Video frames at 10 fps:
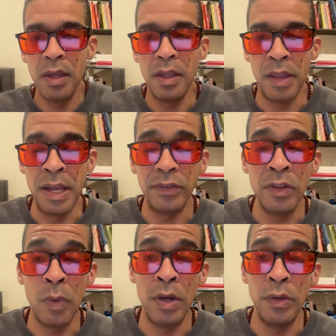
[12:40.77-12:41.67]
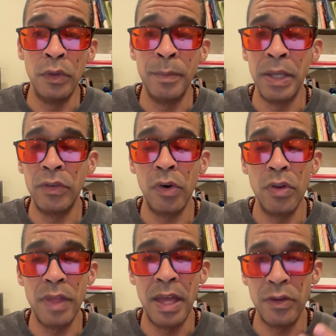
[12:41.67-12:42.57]
The next thing you want to do is make sure
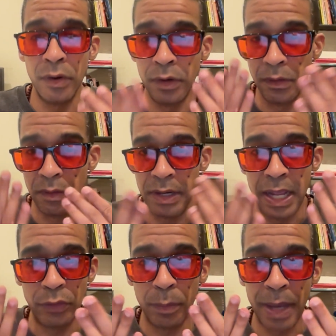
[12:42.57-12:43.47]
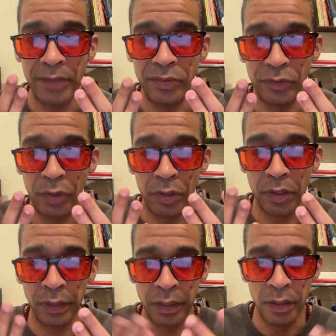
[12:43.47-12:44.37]
that your nasal passages are
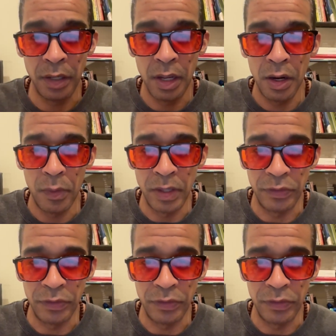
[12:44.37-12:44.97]
clear, right?